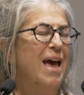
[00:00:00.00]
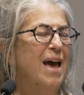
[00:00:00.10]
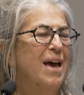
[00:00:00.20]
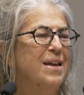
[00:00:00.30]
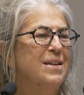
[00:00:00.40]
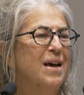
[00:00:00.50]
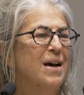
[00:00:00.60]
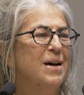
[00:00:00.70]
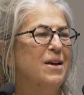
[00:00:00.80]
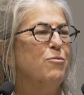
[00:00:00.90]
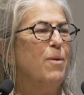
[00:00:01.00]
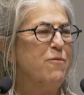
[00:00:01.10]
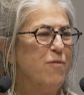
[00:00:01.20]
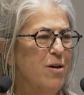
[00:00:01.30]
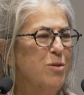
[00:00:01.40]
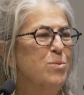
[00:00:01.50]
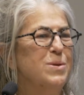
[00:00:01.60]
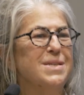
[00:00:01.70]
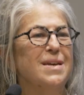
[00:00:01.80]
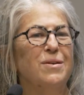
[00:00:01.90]
And if my father
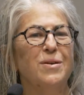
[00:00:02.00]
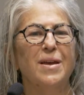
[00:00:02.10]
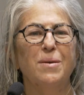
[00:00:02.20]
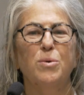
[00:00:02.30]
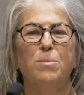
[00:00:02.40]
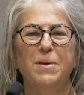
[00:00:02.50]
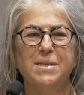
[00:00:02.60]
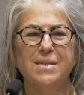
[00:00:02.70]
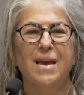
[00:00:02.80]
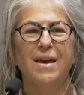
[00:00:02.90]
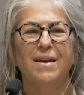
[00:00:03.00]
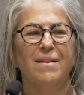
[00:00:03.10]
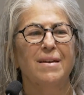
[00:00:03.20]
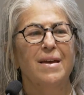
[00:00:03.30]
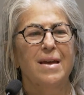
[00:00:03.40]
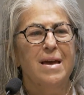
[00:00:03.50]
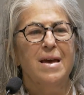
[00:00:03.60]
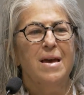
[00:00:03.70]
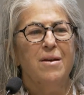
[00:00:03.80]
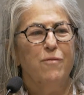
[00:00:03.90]
was here, he would be saying
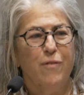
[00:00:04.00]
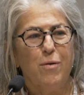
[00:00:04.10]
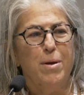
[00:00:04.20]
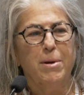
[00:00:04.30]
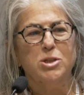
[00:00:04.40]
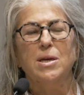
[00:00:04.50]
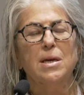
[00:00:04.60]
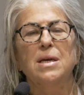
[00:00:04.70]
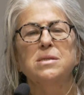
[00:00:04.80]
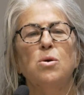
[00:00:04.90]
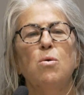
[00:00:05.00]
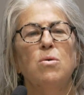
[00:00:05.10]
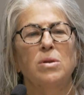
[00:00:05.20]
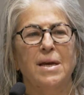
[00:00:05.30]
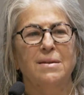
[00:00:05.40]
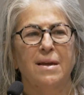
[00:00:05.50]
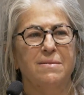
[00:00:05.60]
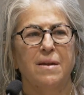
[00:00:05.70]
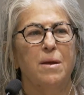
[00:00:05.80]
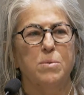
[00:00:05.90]
very much, his whole
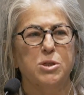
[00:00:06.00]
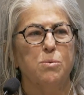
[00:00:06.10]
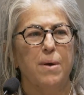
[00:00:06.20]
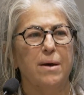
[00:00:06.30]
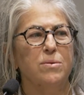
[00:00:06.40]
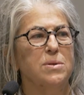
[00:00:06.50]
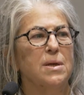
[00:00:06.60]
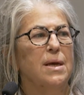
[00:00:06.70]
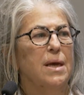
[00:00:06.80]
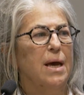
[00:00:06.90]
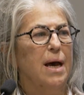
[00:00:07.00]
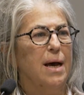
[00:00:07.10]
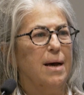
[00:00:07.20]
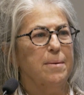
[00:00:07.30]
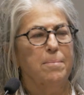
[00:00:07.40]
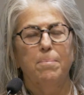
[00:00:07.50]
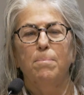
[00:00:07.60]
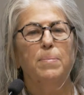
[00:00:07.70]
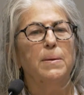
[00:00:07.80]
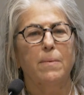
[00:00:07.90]
identity was around, Agshama
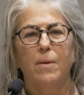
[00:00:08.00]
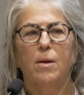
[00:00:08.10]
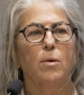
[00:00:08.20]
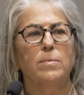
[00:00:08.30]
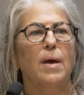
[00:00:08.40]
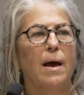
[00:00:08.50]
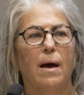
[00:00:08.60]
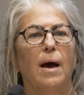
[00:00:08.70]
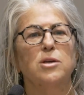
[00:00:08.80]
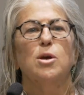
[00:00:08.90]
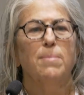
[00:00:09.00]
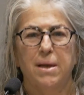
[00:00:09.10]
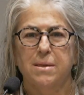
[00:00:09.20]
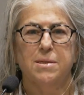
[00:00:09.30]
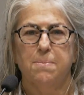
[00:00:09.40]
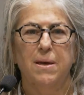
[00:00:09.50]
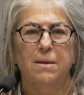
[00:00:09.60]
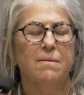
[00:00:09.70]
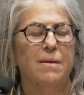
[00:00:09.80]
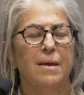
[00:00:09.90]
Atzmit,